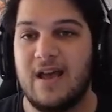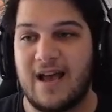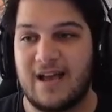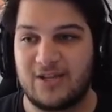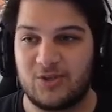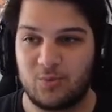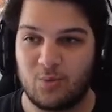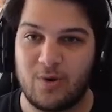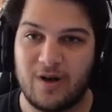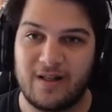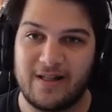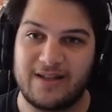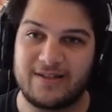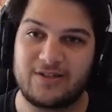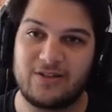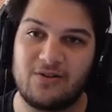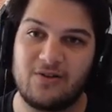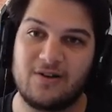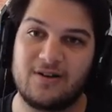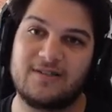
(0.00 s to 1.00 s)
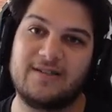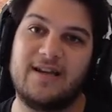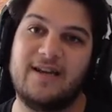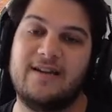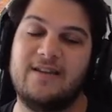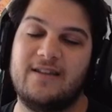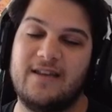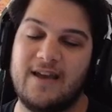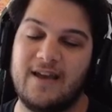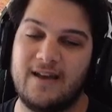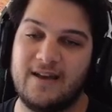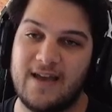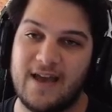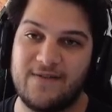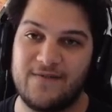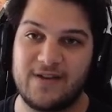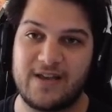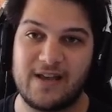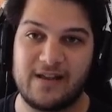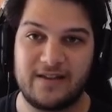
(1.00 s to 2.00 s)
as well as alongside
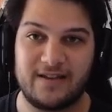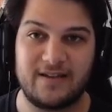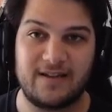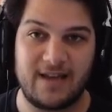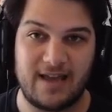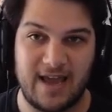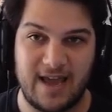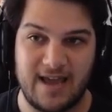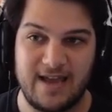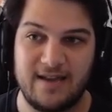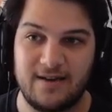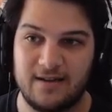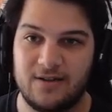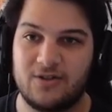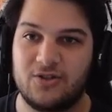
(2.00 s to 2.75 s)
Evangelion 8.